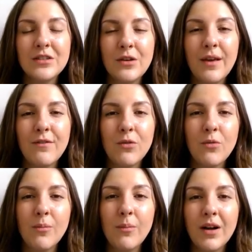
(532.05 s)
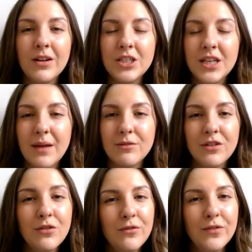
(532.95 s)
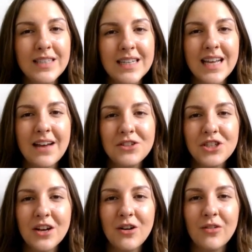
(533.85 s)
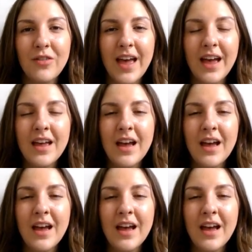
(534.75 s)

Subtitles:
So if you want biology, chemistry or physics, have a check on there.